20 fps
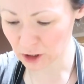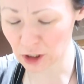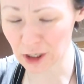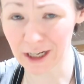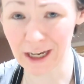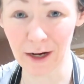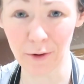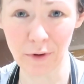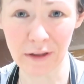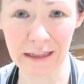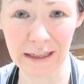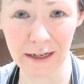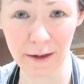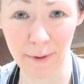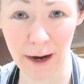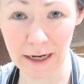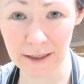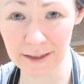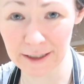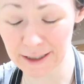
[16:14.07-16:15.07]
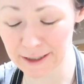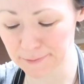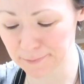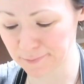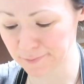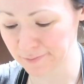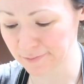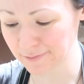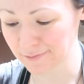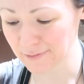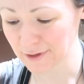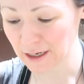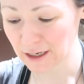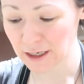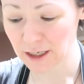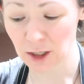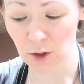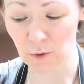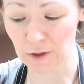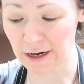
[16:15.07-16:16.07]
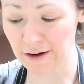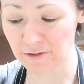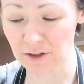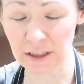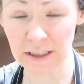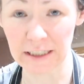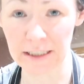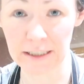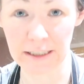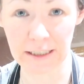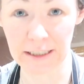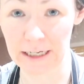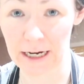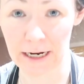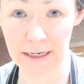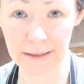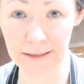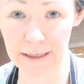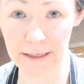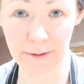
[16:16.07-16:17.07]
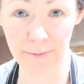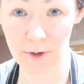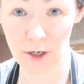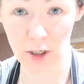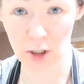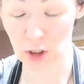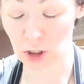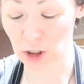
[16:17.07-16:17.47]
Cooking with Leah Mouse. You'll never see this again. I am not a